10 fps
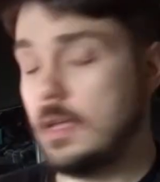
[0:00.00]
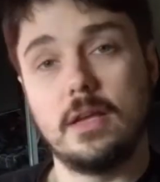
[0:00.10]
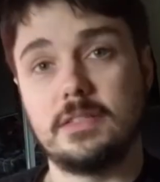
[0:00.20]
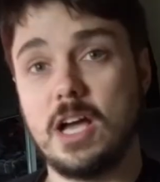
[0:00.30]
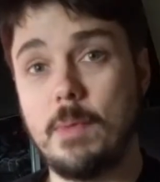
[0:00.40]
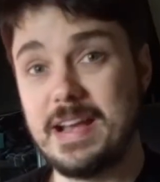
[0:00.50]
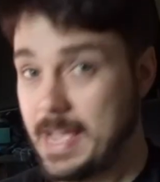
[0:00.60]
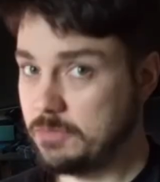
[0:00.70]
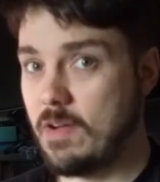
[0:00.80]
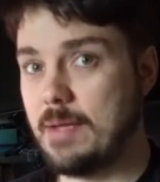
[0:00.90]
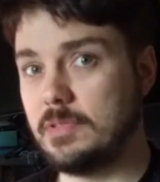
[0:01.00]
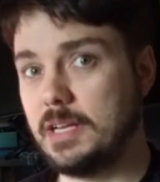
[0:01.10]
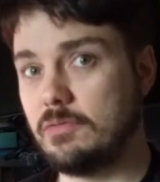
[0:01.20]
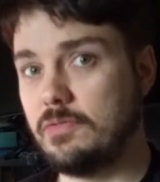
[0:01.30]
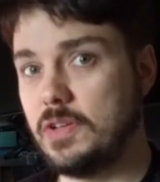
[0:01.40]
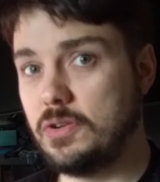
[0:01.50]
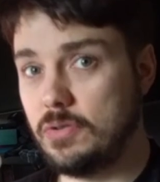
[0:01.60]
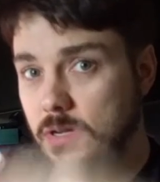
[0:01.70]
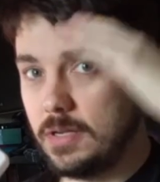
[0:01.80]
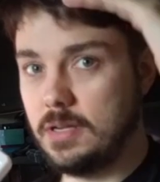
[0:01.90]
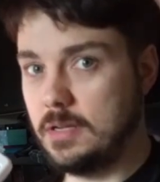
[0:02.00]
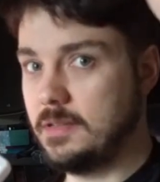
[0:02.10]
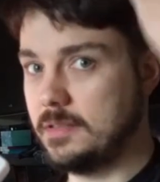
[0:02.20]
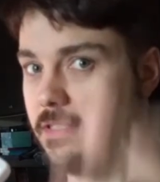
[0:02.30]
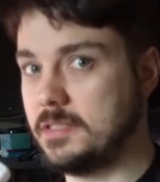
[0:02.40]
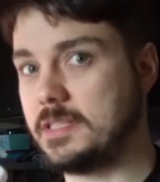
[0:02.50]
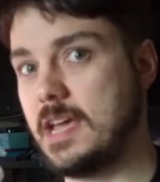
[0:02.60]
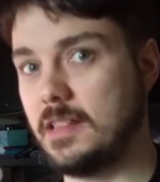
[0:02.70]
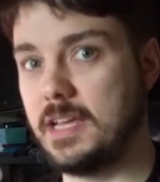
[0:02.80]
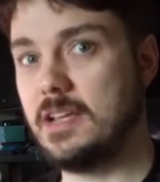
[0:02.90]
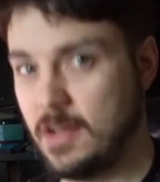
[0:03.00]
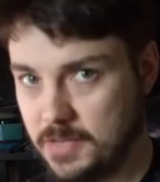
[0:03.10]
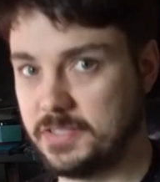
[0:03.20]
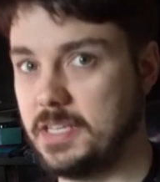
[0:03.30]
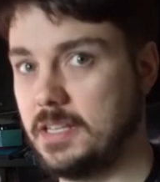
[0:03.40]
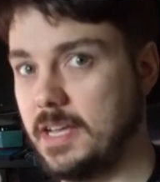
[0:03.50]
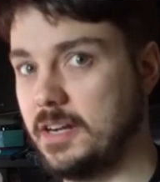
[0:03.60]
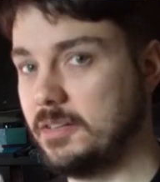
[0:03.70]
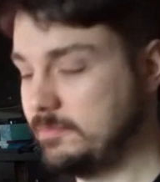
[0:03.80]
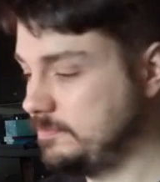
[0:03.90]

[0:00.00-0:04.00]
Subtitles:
Till my next rambling review, this is Kelly. I'll see you later.